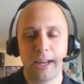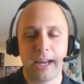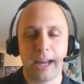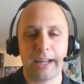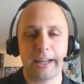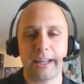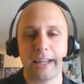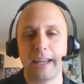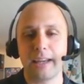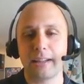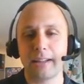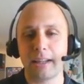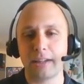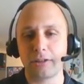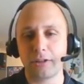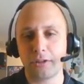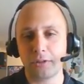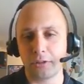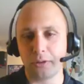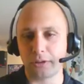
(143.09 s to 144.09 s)
And ELL
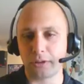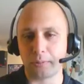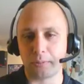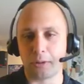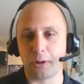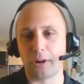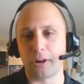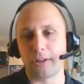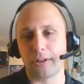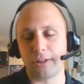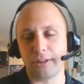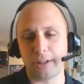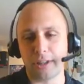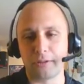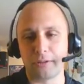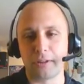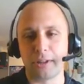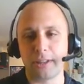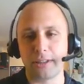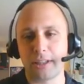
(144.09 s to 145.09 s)
students are part of the
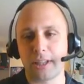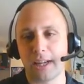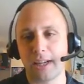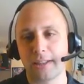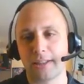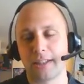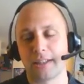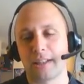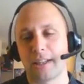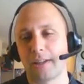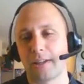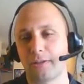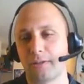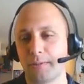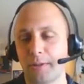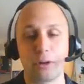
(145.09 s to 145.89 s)
general education classroom.